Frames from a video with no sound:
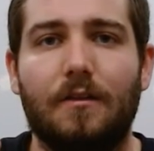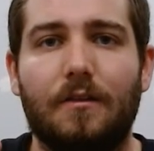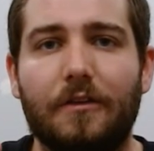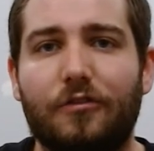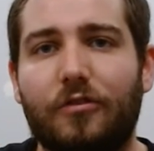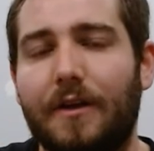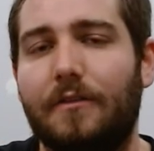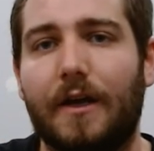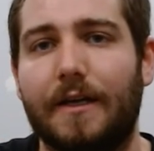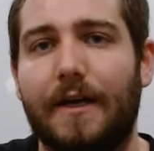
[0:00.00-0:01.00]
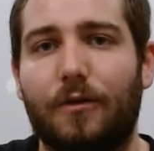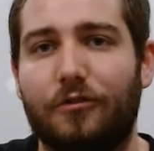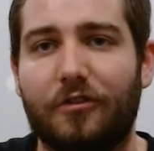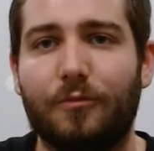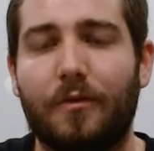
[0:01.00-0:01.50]
This trend died out
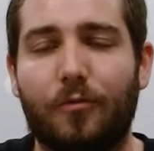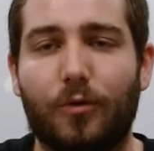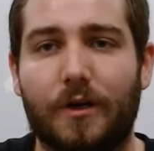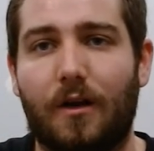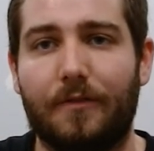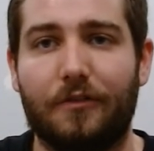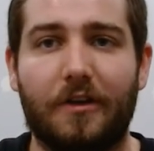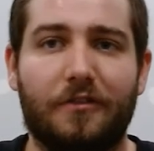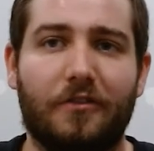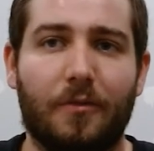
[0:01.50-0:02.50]
just before conversations